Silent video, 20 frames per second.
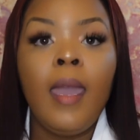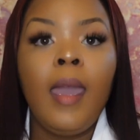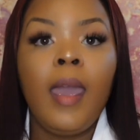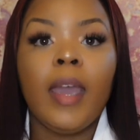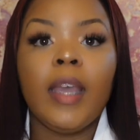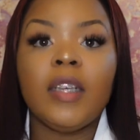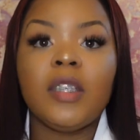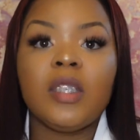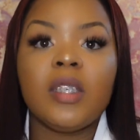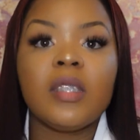
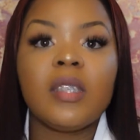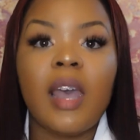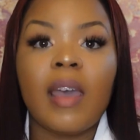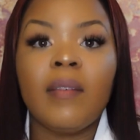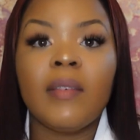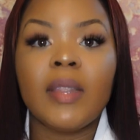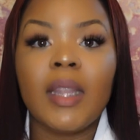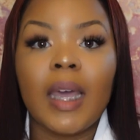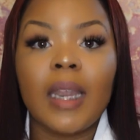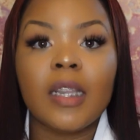And just
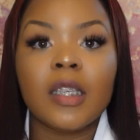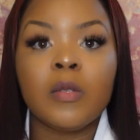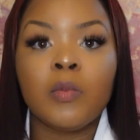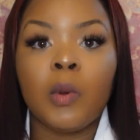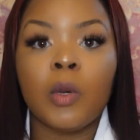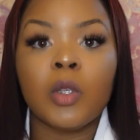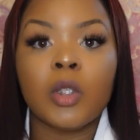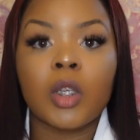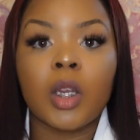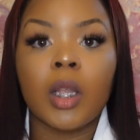having that
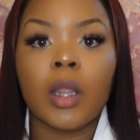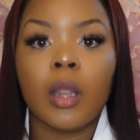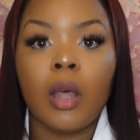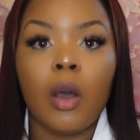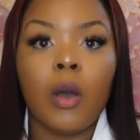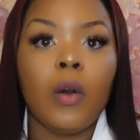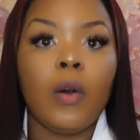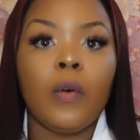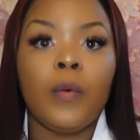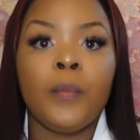exposure
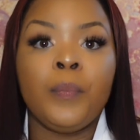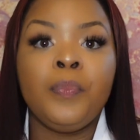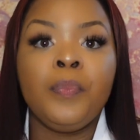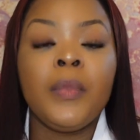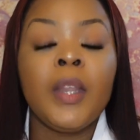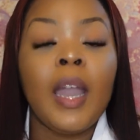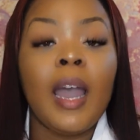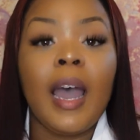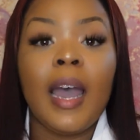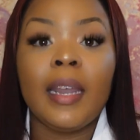alone,
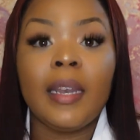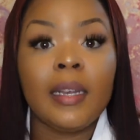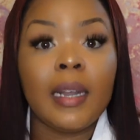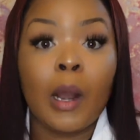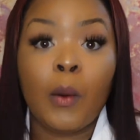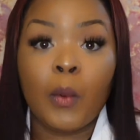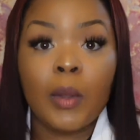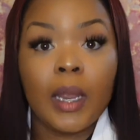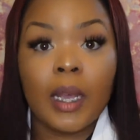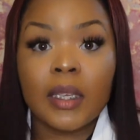I did
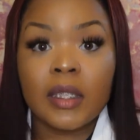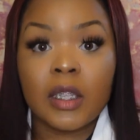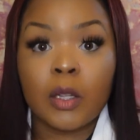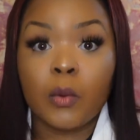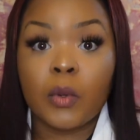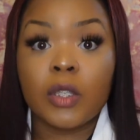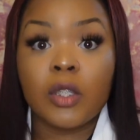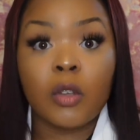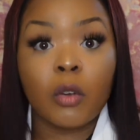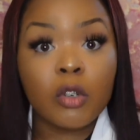not realize
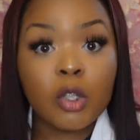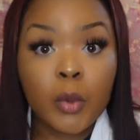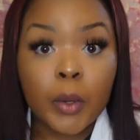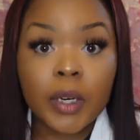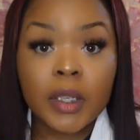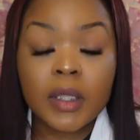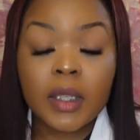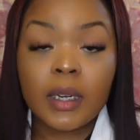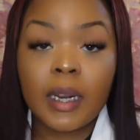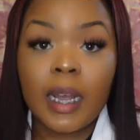there were social
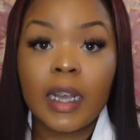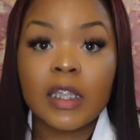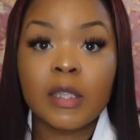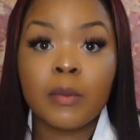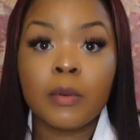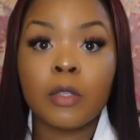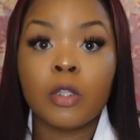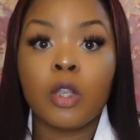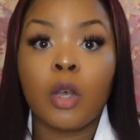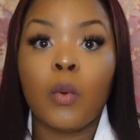workers in the
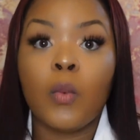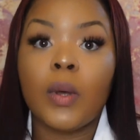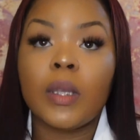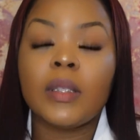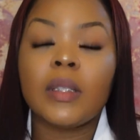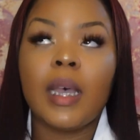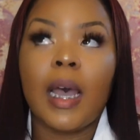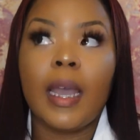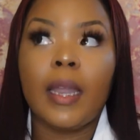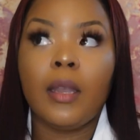hospital. So
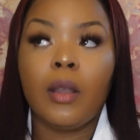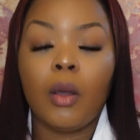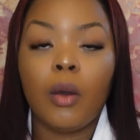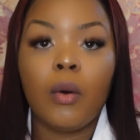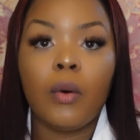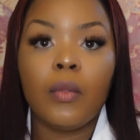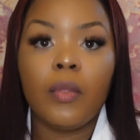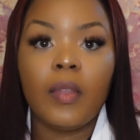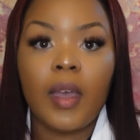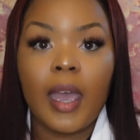once I
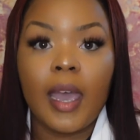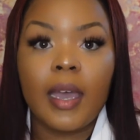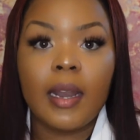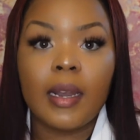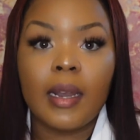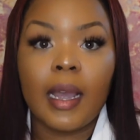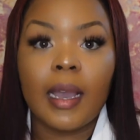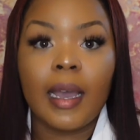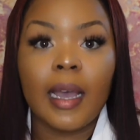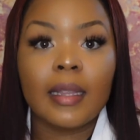known that
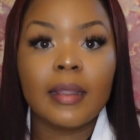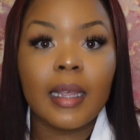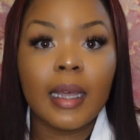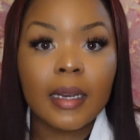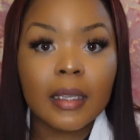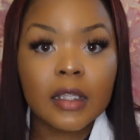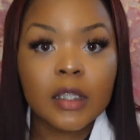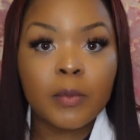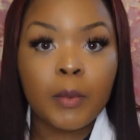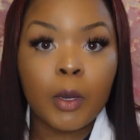and I got
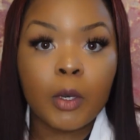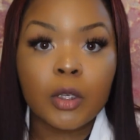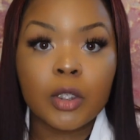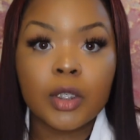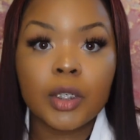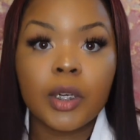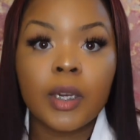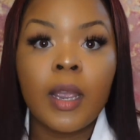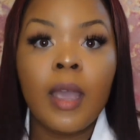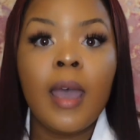that
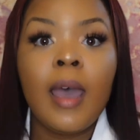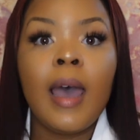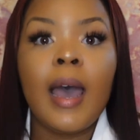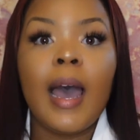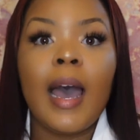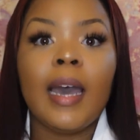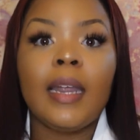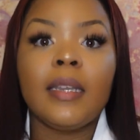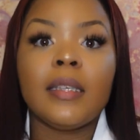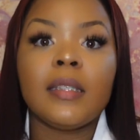exposure,
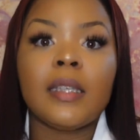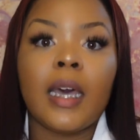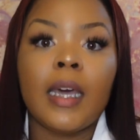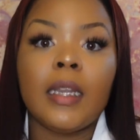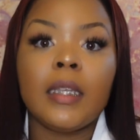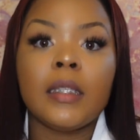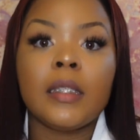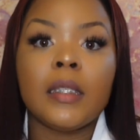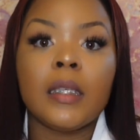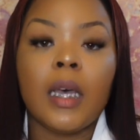I
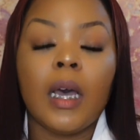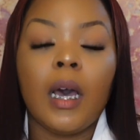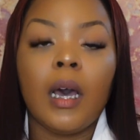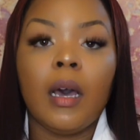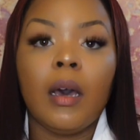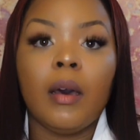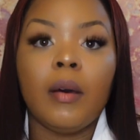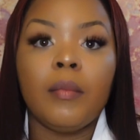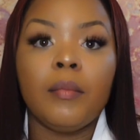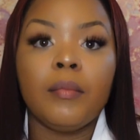decided
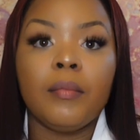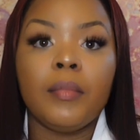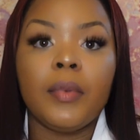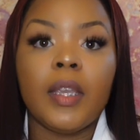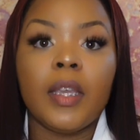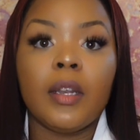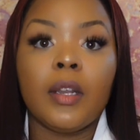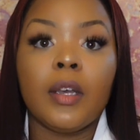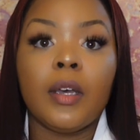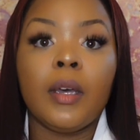to
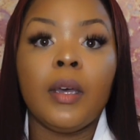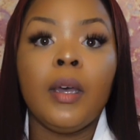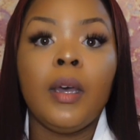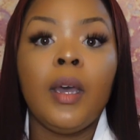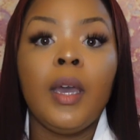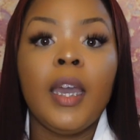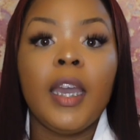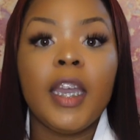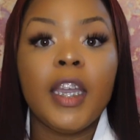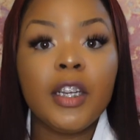get a
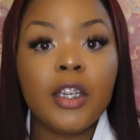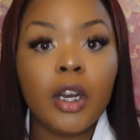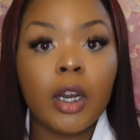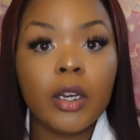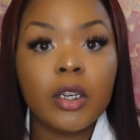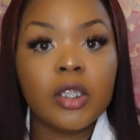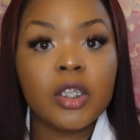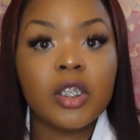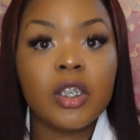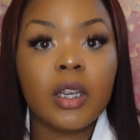
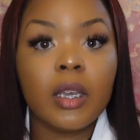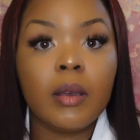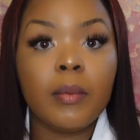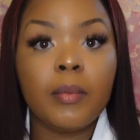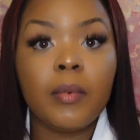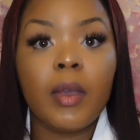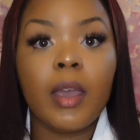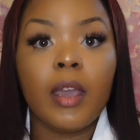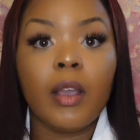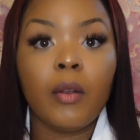
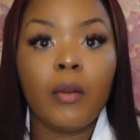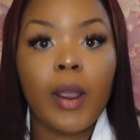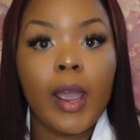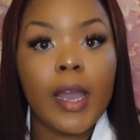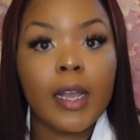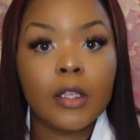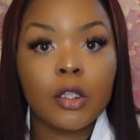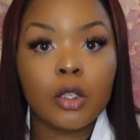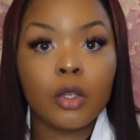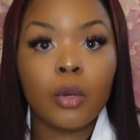internship in
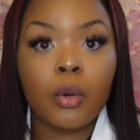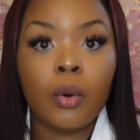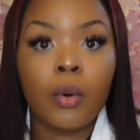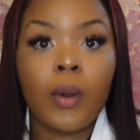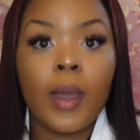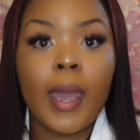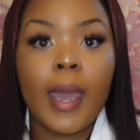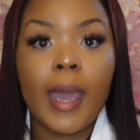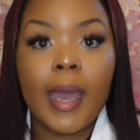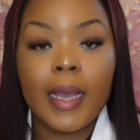grad
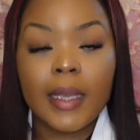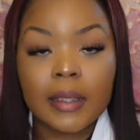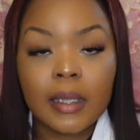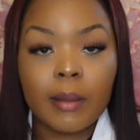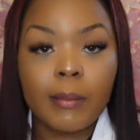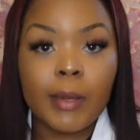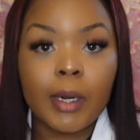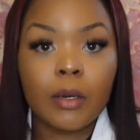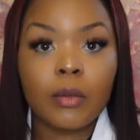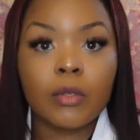school as
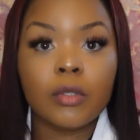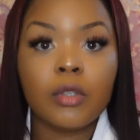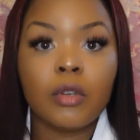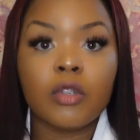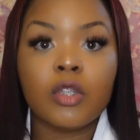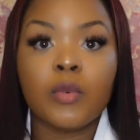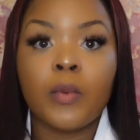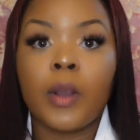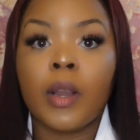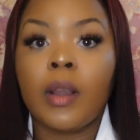a medical
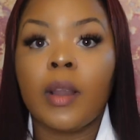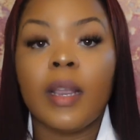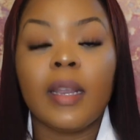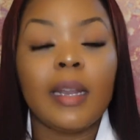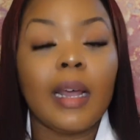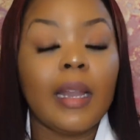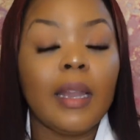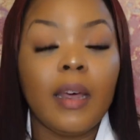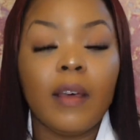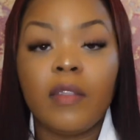social worker,
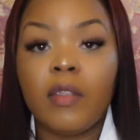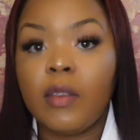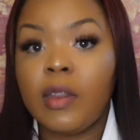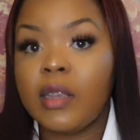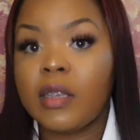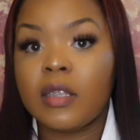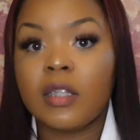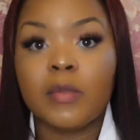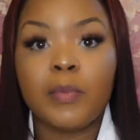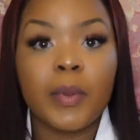and I loved
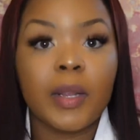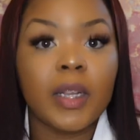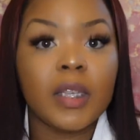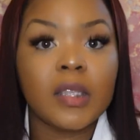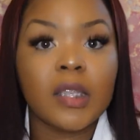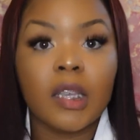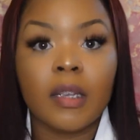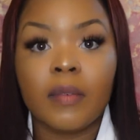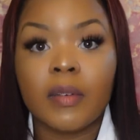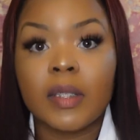the
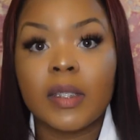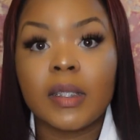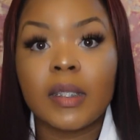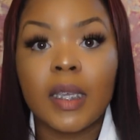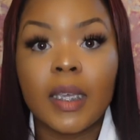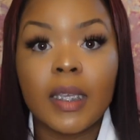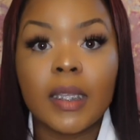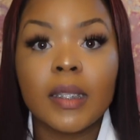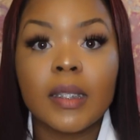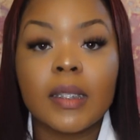experience ever
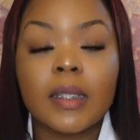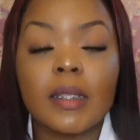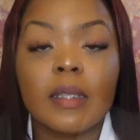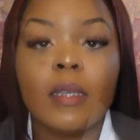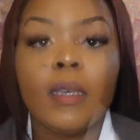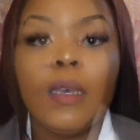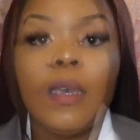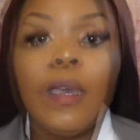since.